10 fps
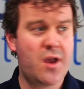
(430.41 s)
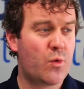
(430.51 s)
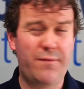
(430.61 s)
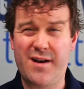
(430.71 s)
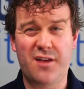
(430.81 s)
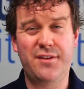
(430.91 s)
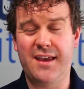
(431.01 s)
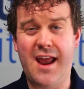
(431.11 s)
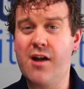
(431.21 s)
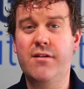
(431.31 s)
We found out
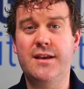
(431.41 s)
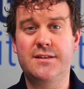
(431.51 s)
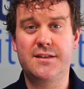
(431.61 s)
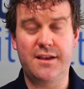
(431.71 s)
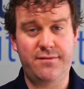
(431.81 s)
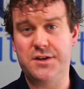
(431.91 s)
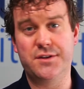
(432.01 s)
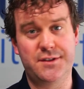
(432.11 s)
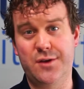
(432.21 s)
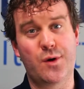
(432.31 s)
the Ares
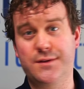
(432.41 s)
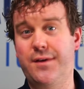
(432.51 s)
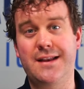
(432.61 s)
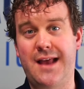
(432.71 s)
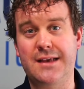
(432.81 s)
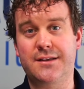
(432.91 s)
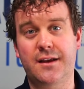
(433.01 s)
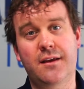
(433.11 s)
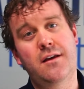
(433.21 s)
efficiency was fantastic.